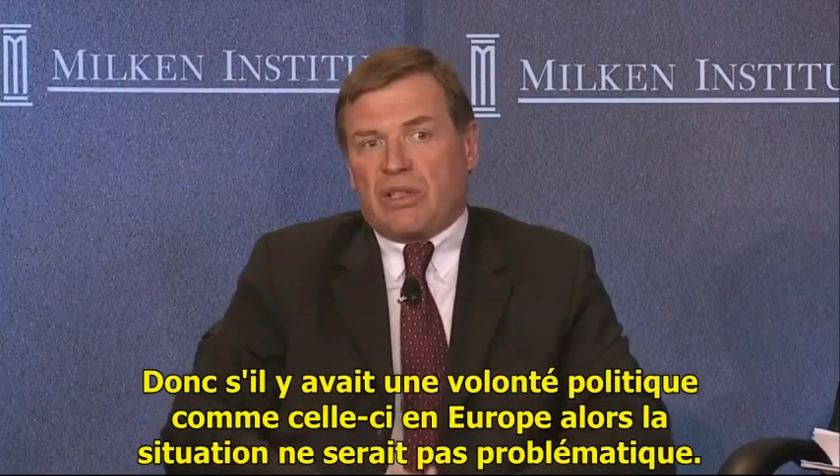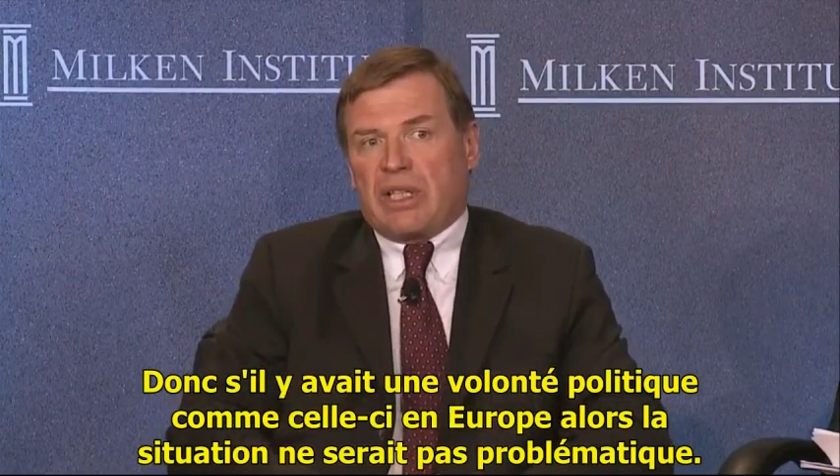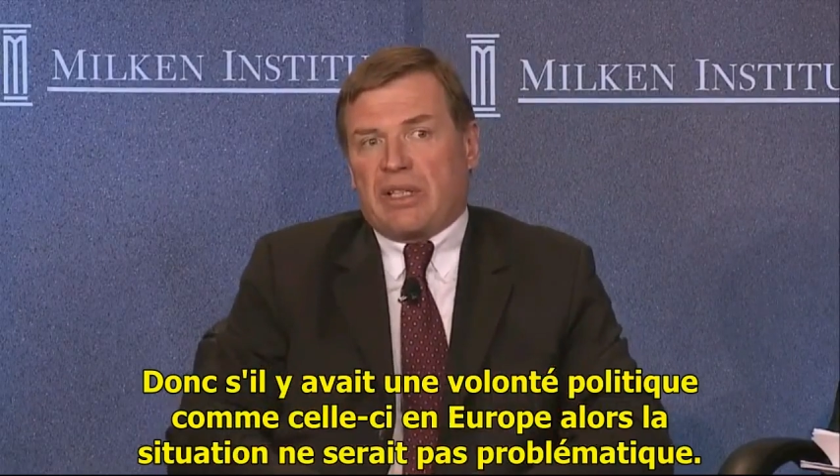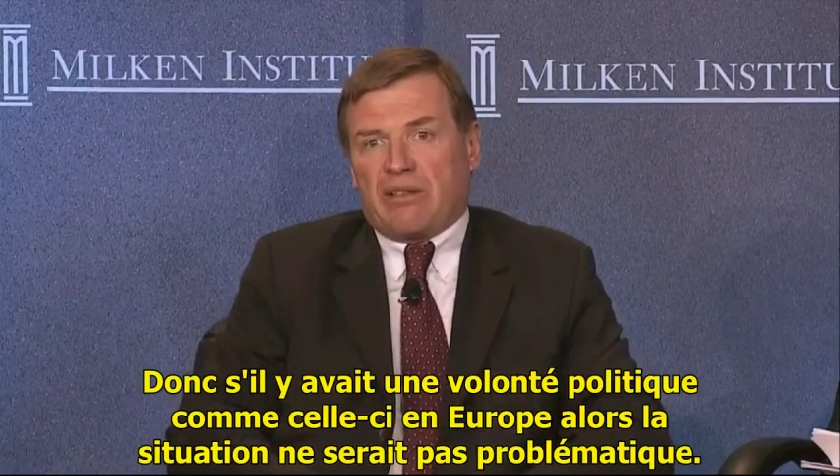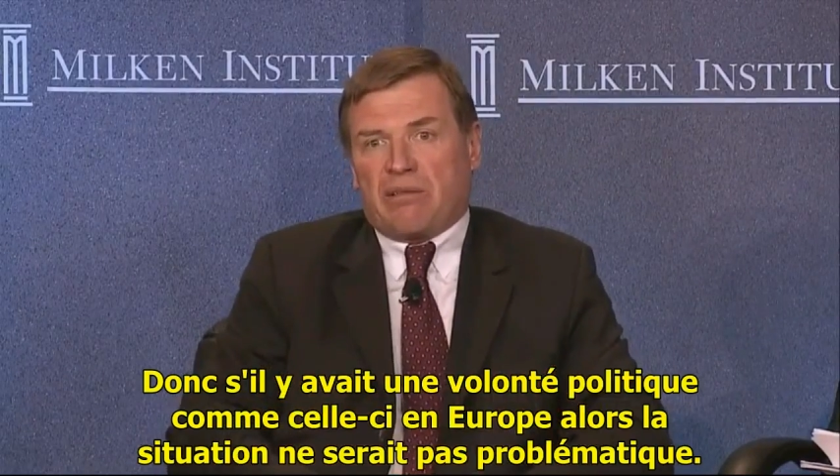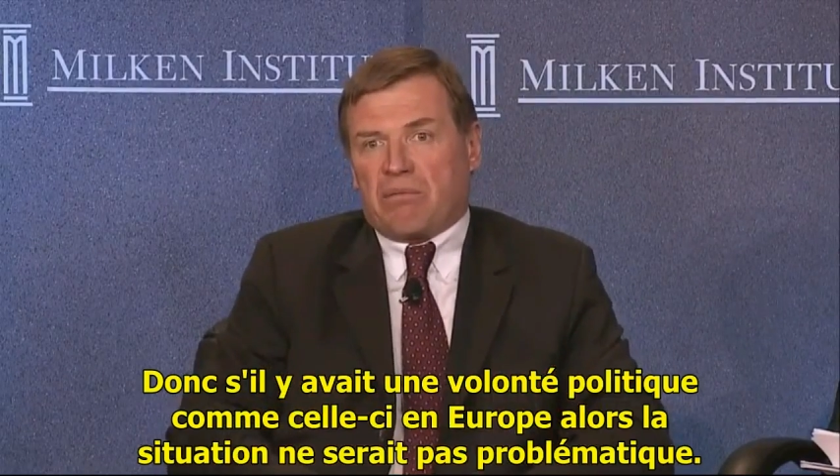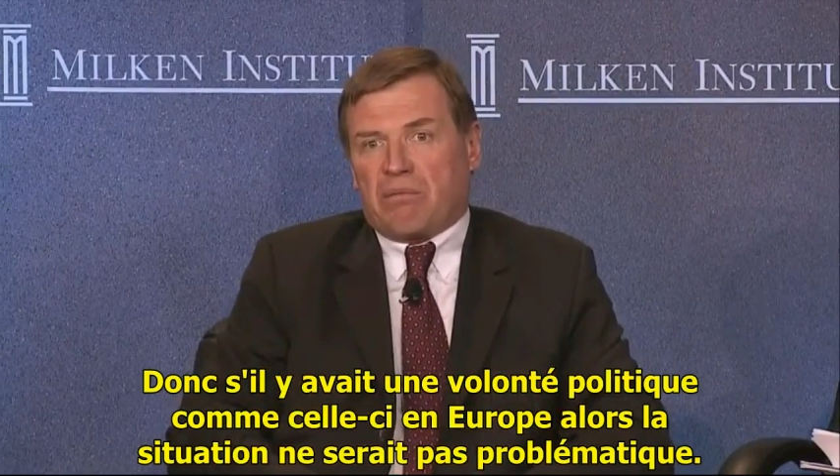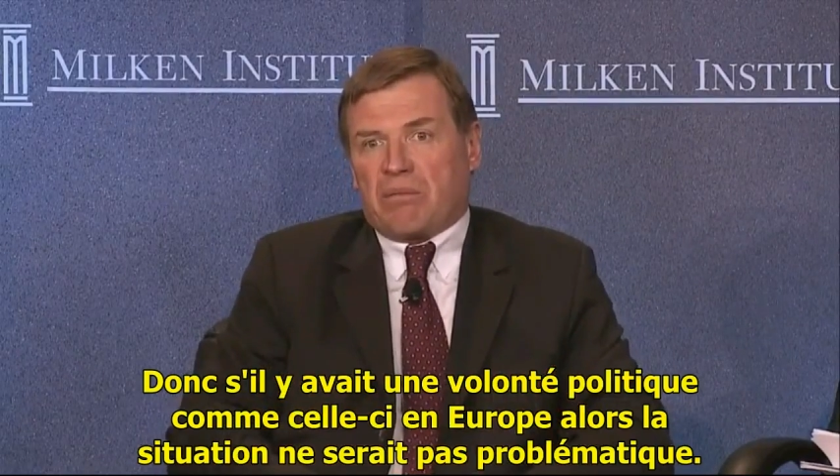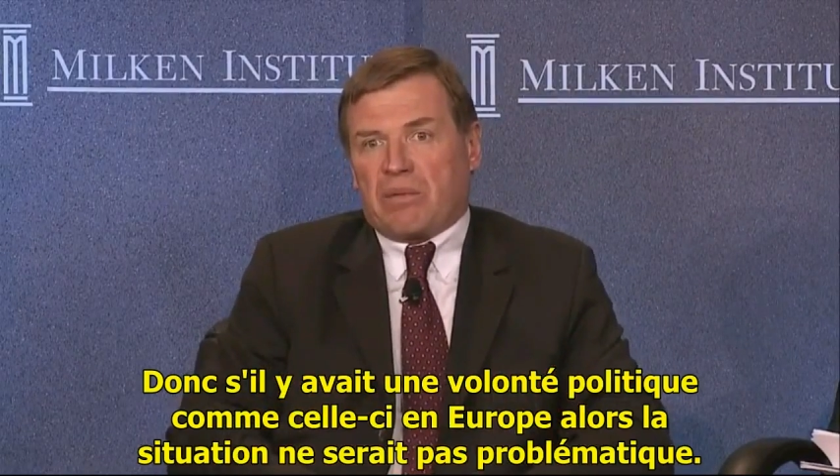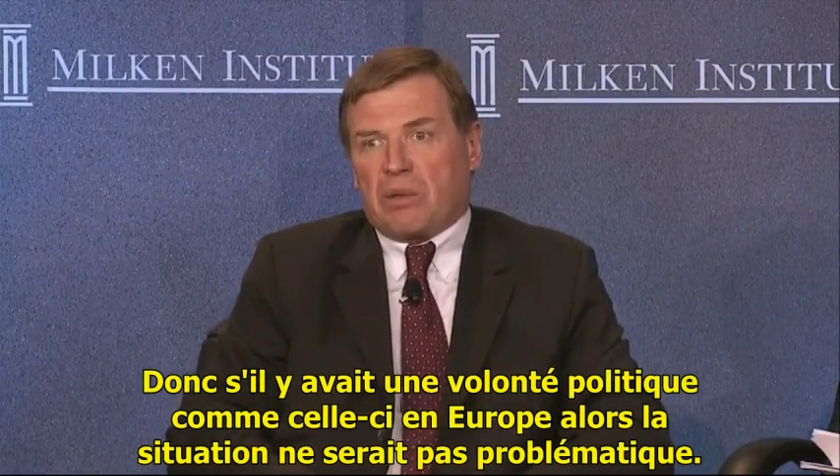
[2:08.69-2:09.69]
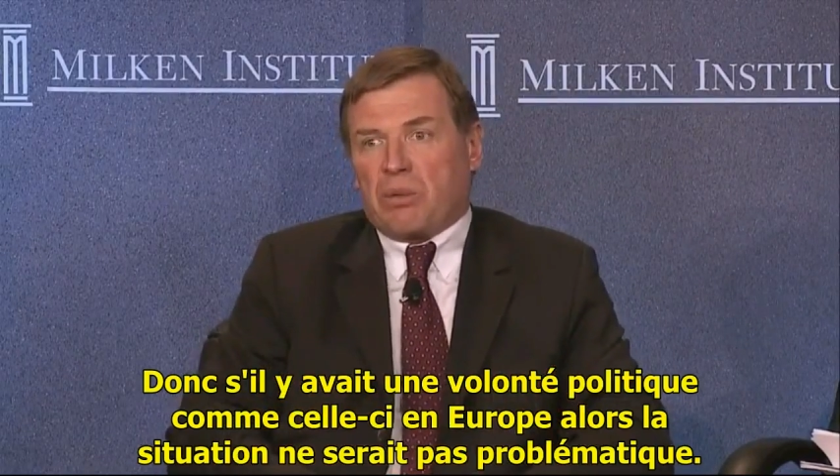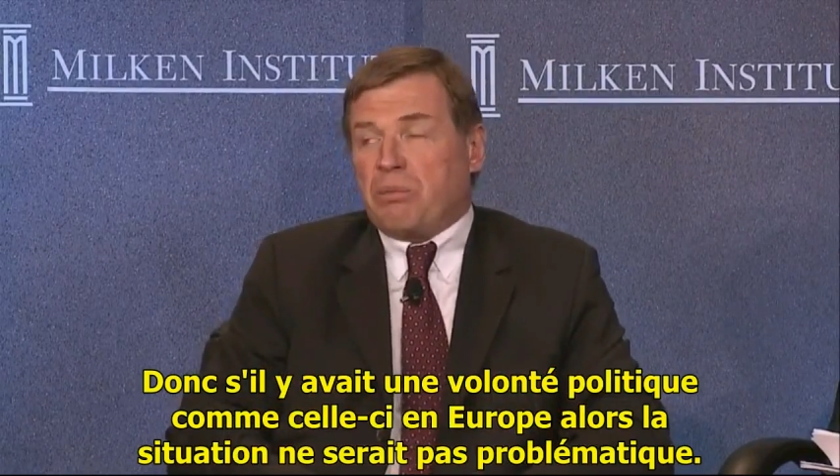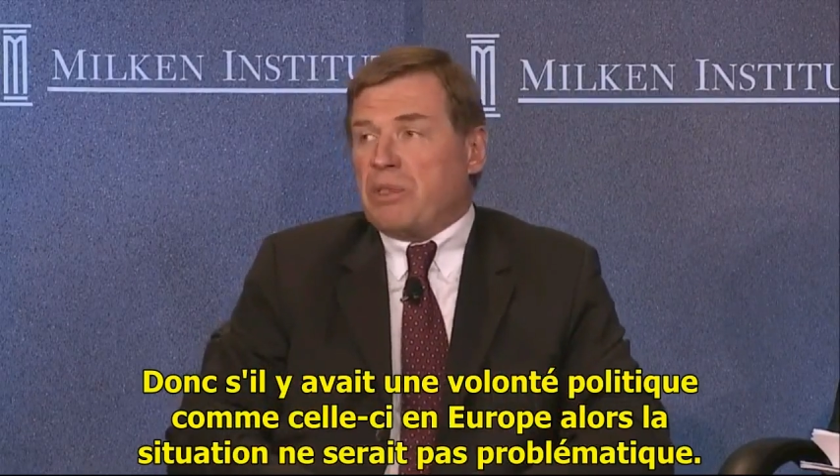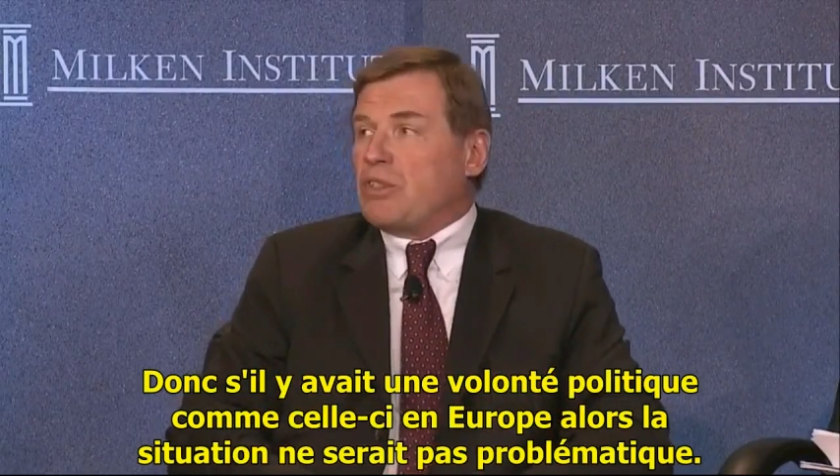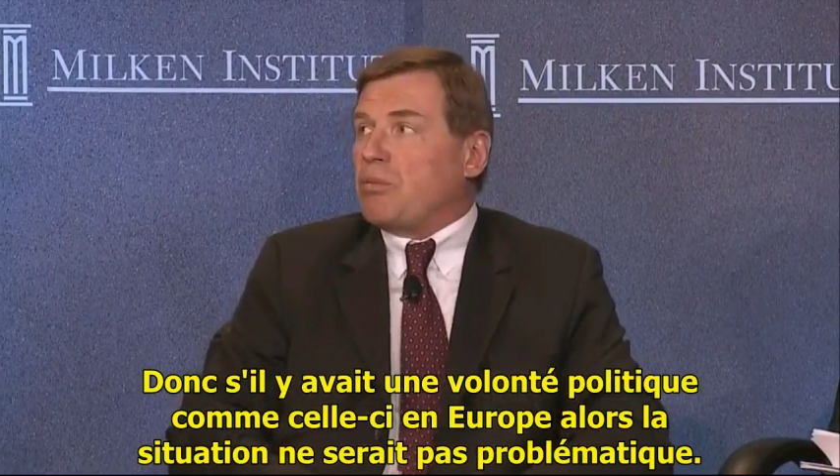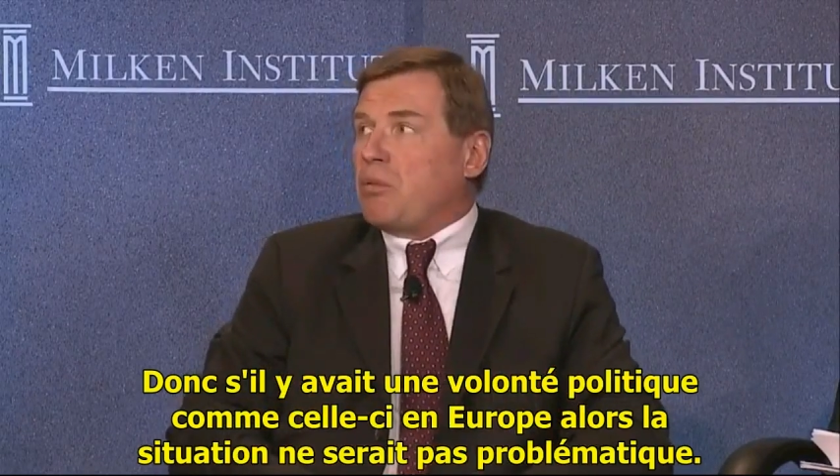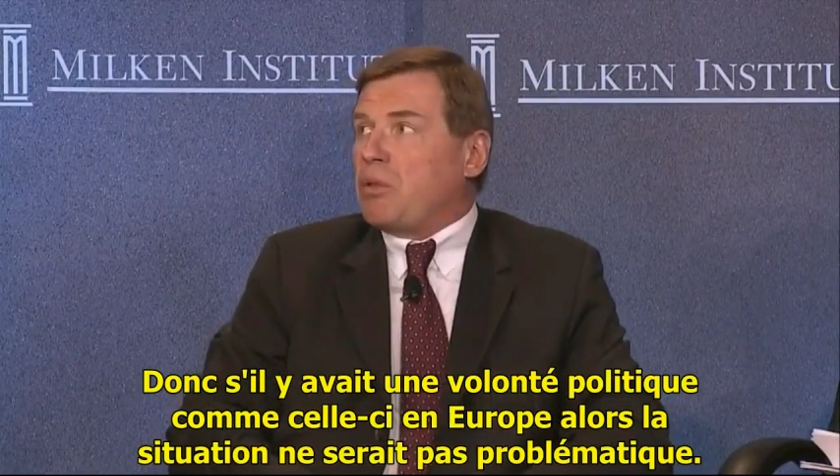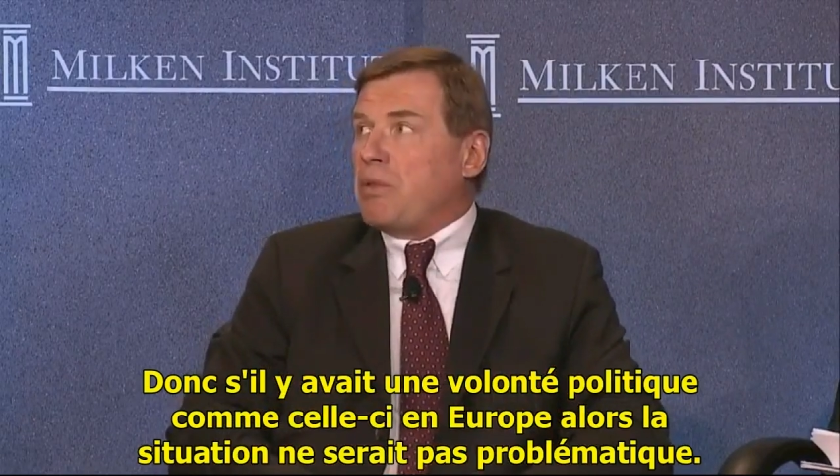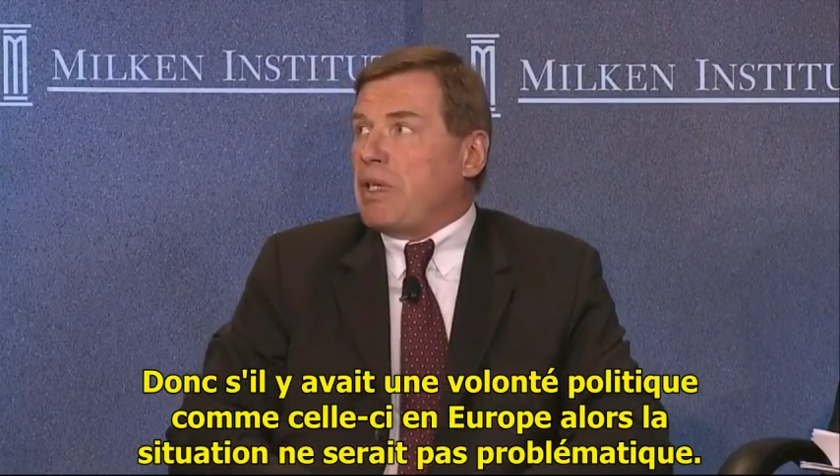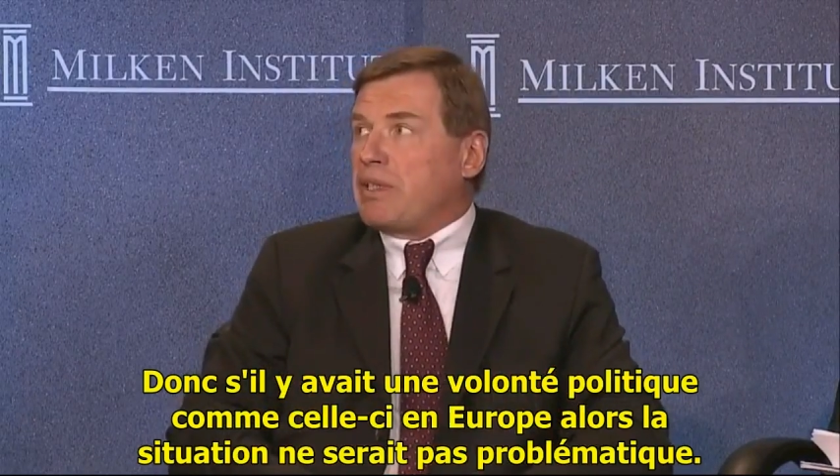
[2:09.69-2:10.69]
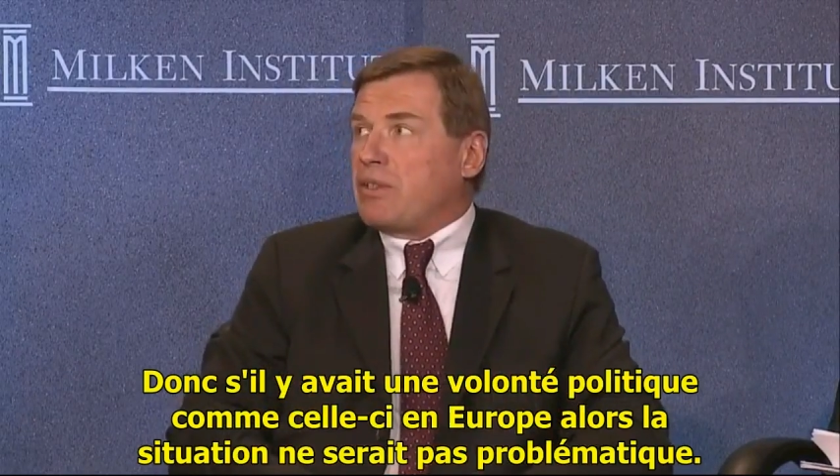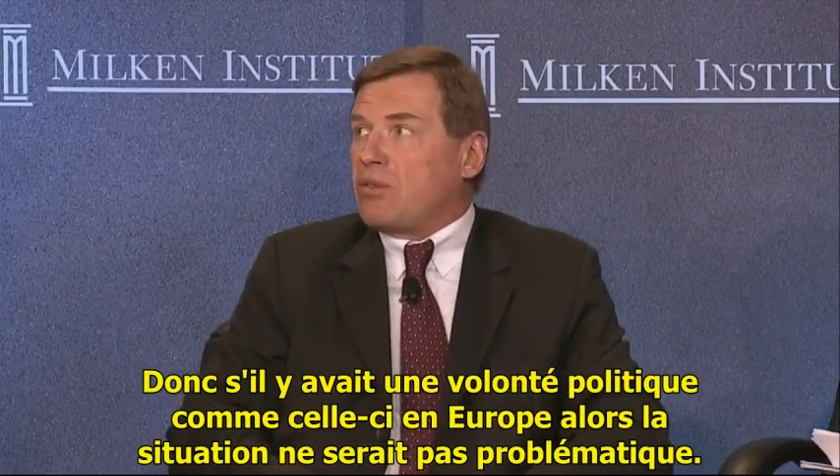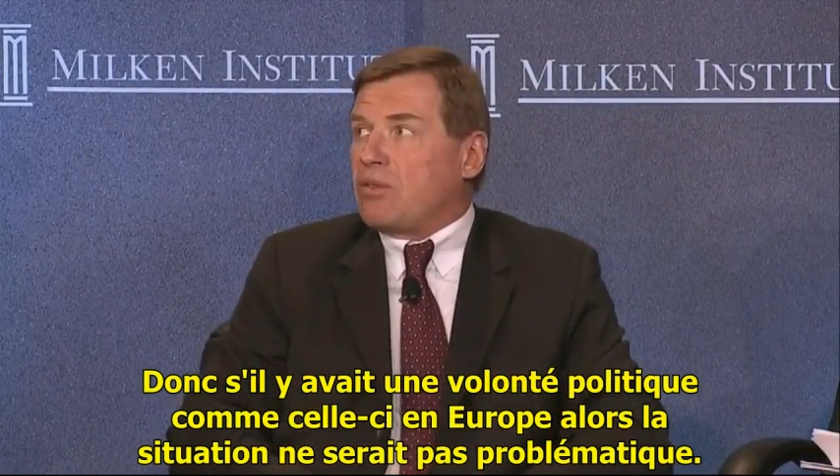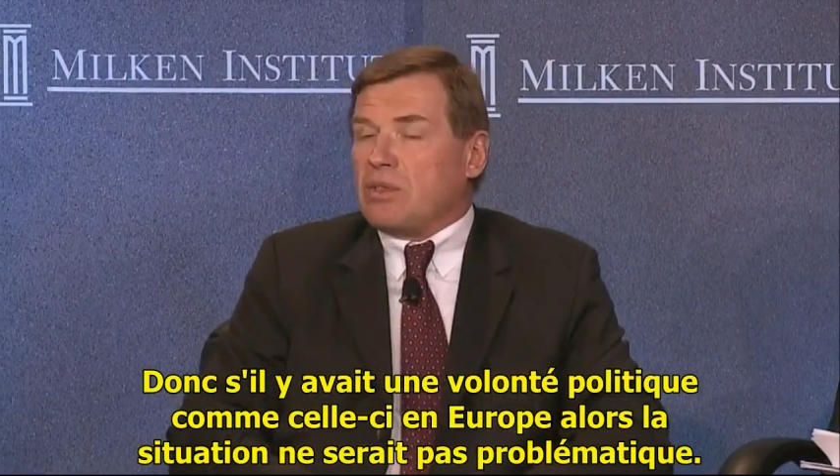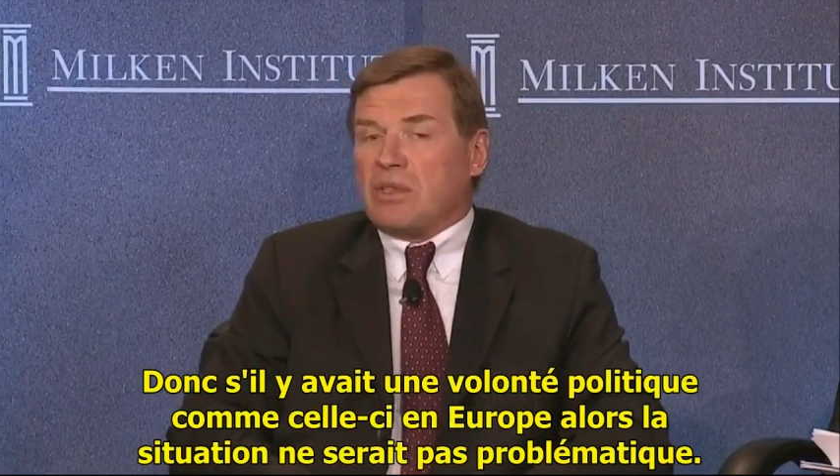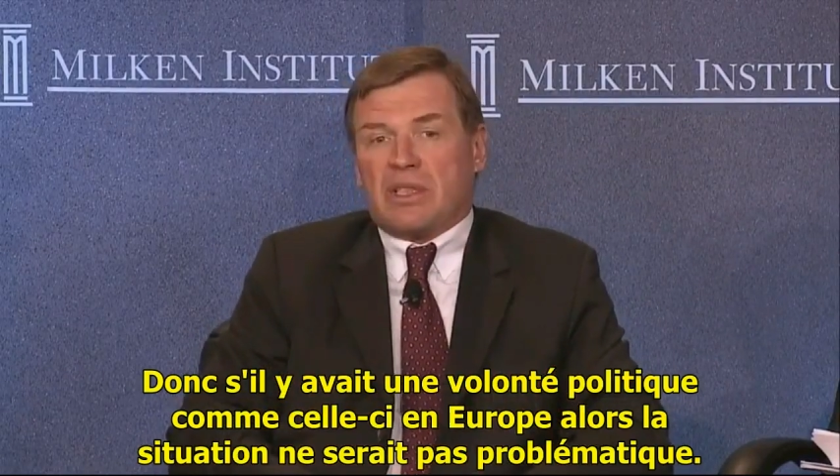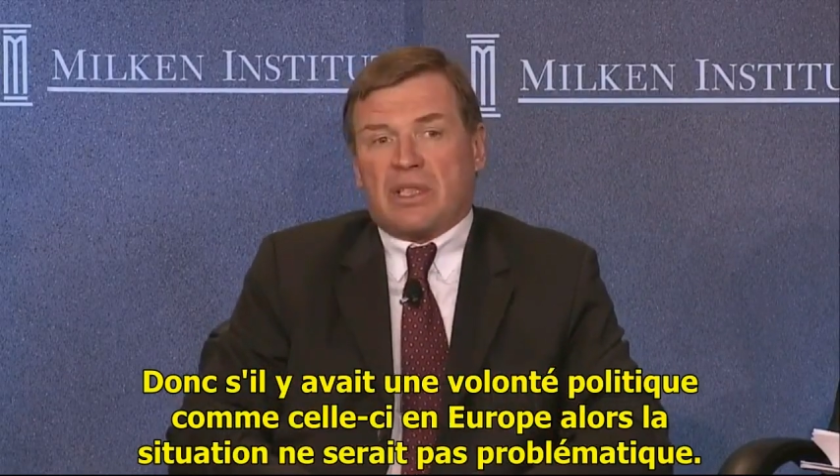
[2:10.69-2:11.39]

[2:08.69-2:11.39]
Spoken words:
then it wouldn't be so problematic at all.